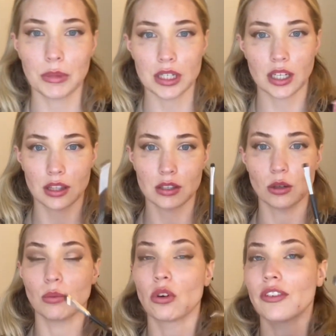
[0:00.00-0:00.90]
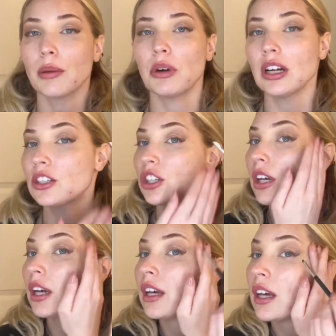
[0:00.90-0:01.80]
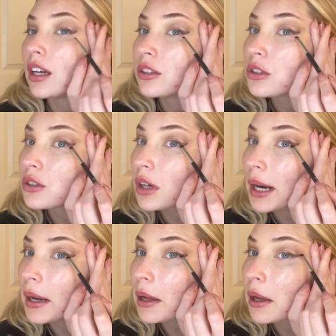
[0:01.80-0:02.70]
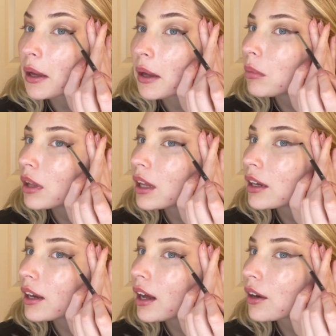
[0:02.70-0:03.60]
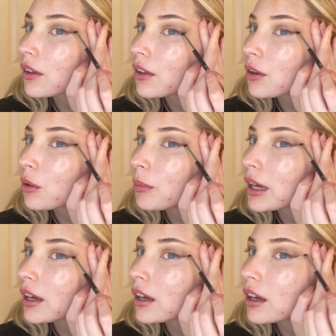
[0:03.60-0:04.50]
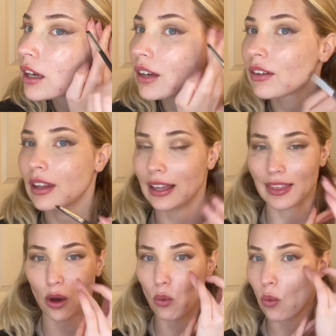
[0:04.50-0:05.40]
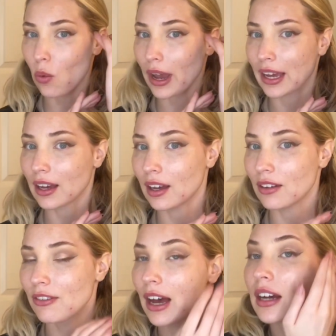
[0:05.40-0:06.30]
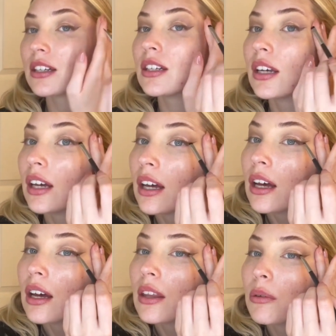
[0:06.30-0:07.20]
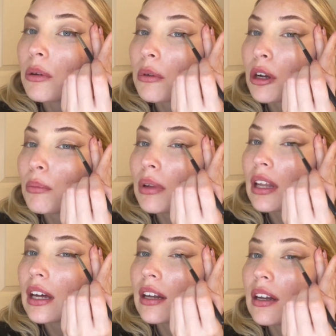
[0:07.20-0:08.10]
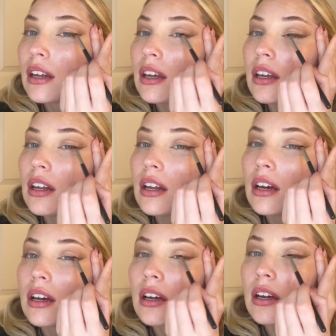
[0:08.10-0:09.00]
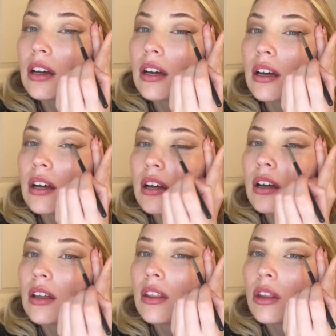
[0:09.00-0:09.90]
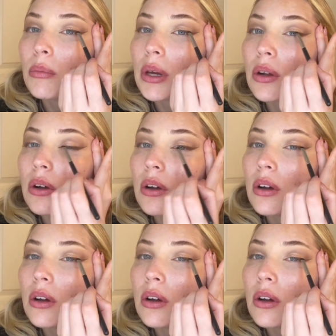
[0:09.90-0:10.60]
gonna take this little Morphe brush and just try to blend it out a little bit. Give it like that wing effect. And then we wanna blend in the middle.